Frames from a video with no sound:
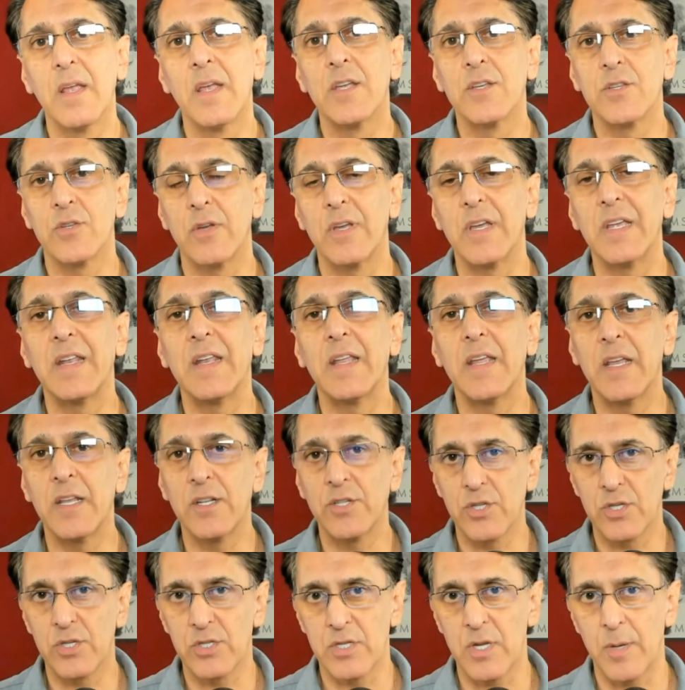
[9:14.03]
So it
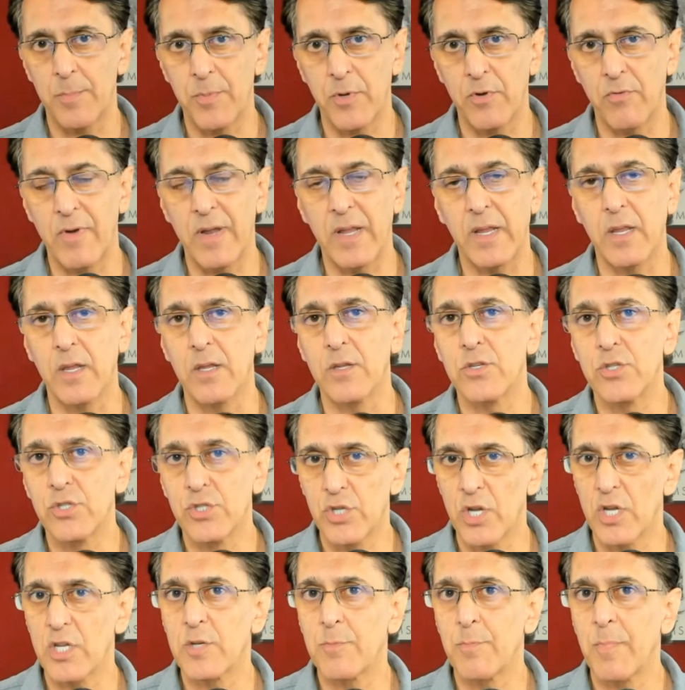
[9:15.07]
inches up your rankings
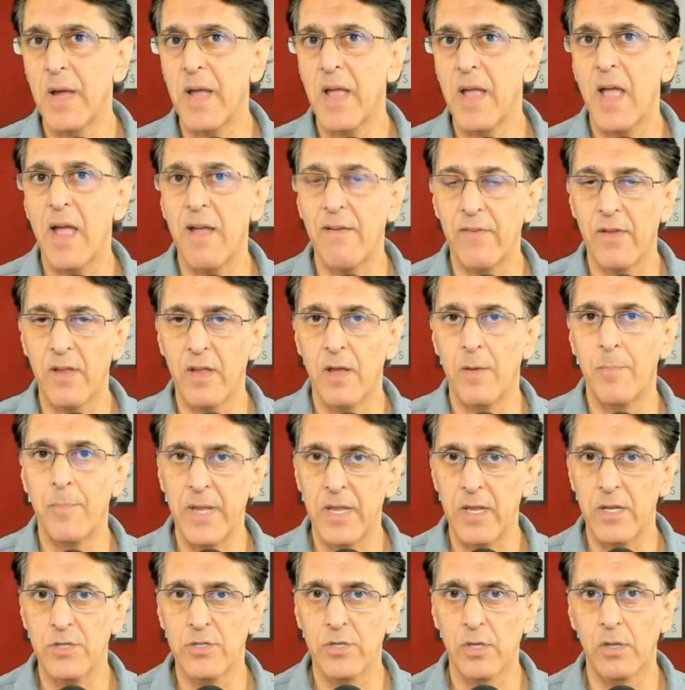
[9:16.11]
just by having a
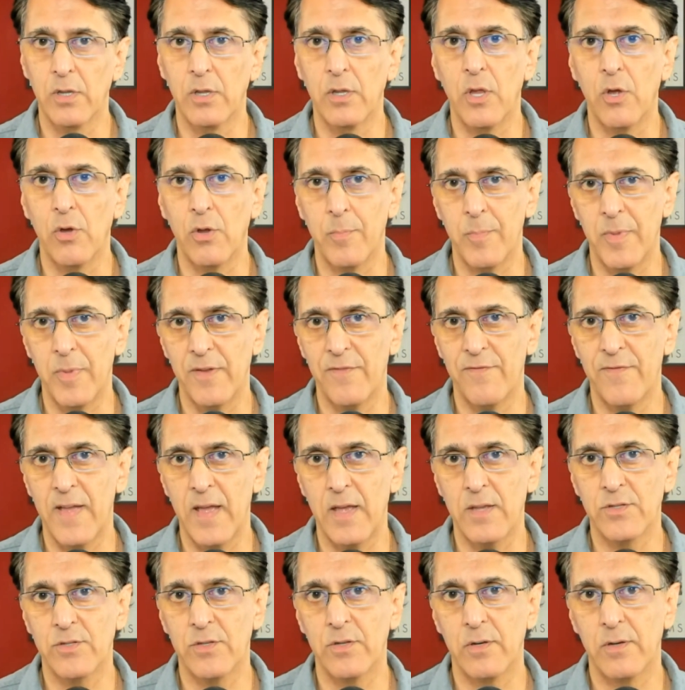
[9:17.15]
page load a bit
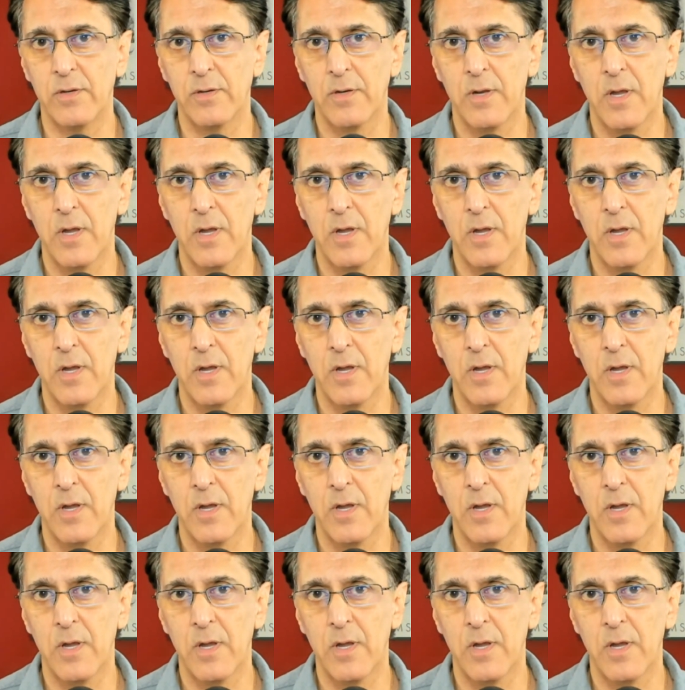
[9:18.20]
faster.